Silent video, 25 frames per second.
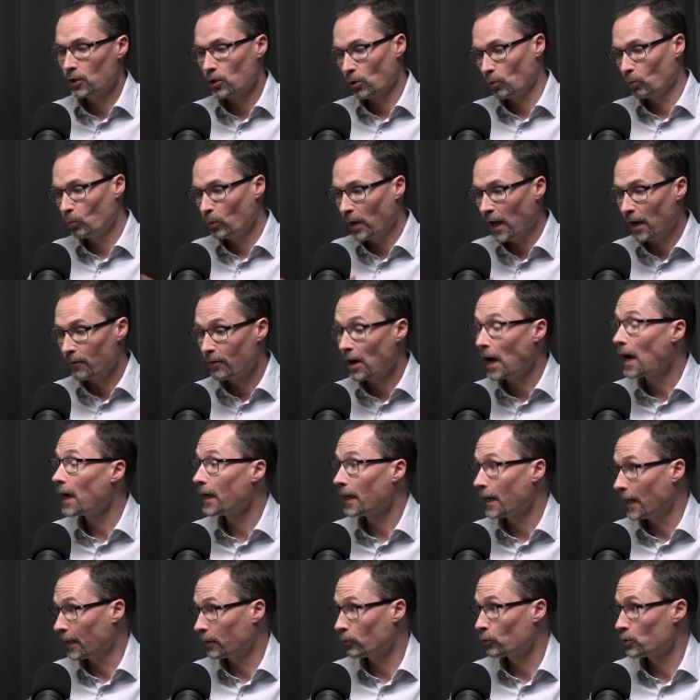So we have a
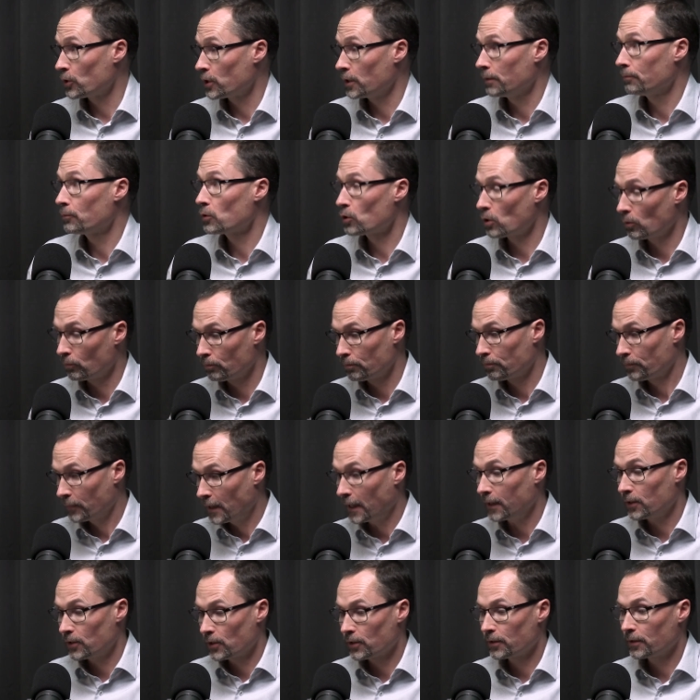higher accuracy, so
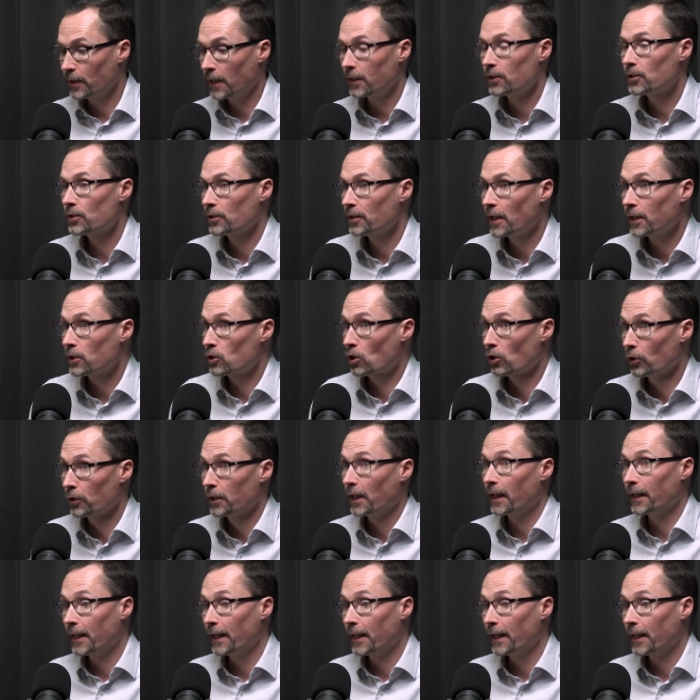that's good,